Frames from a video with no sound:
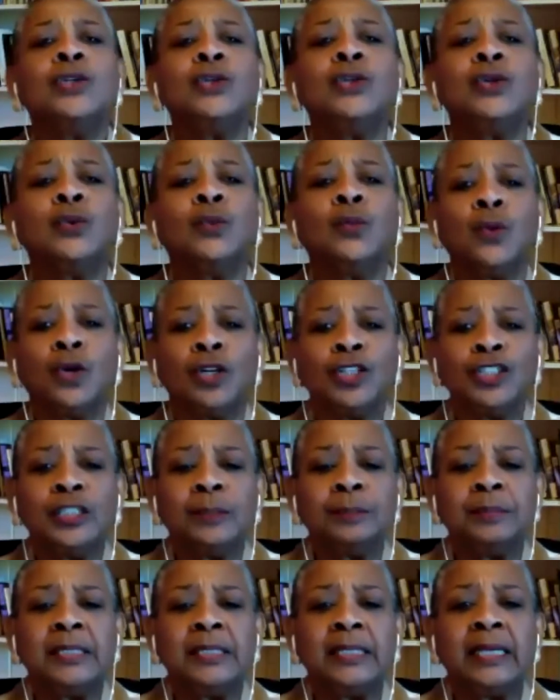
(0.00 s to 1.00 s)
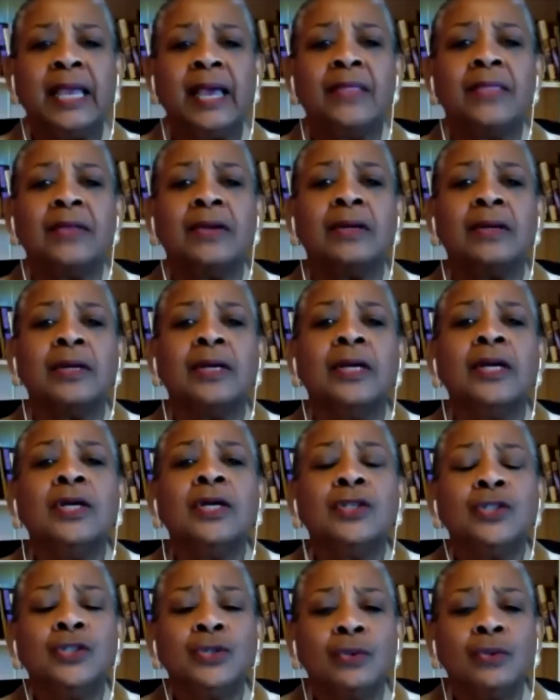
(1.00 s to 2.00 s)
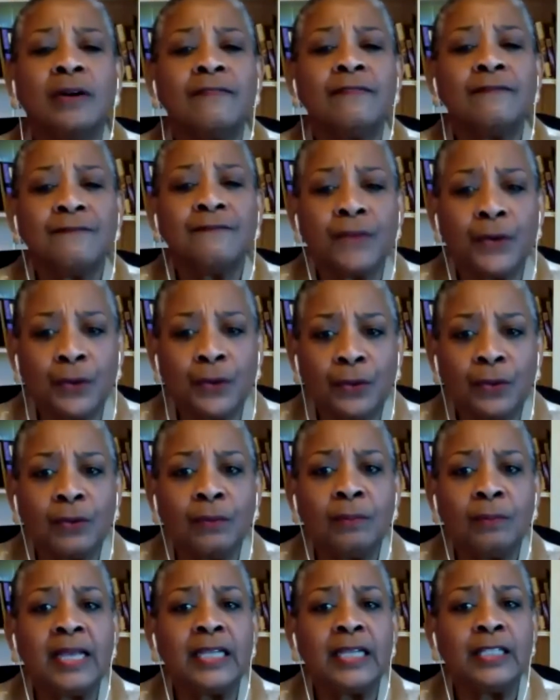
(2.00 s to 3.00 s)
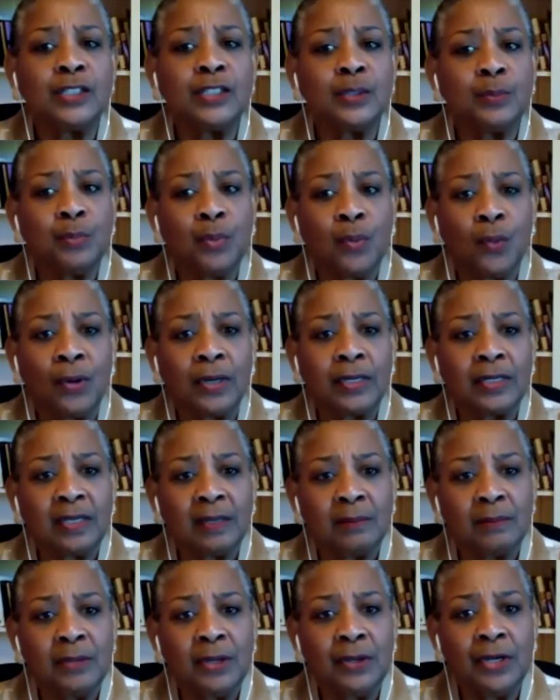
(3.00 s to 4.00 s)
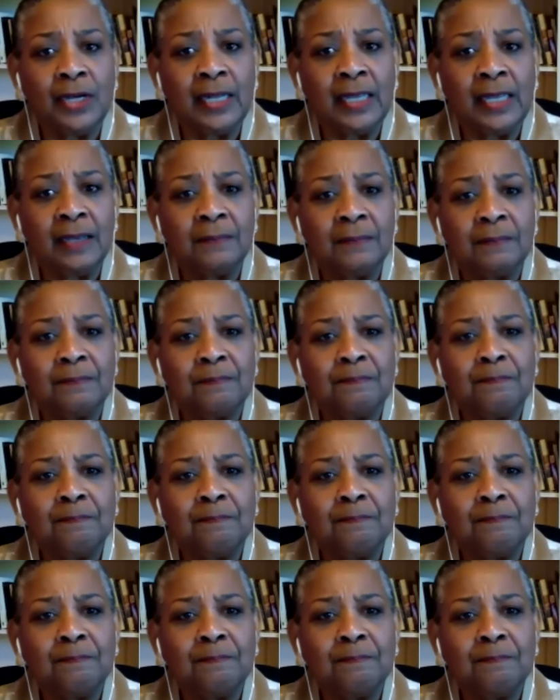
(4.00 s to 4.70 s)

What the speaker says: to worship together, to affirm and support community.